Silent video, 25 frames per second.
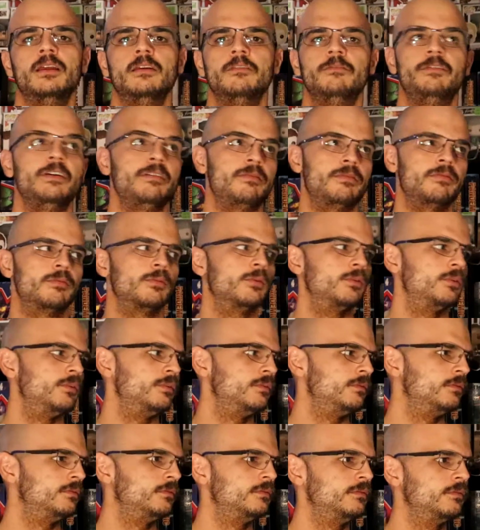5th rule,
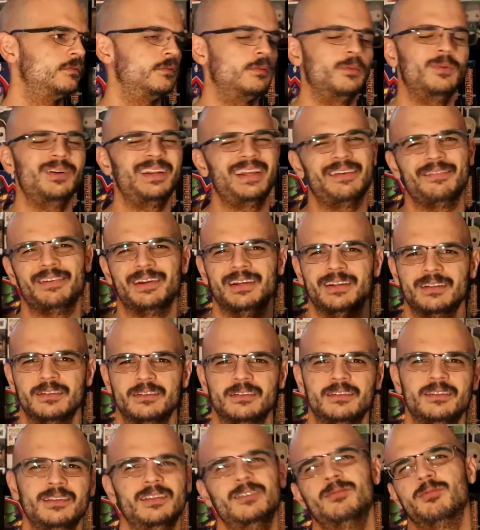whatever.
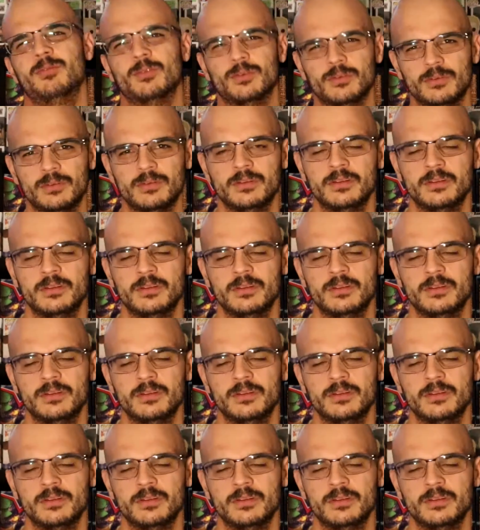This rule.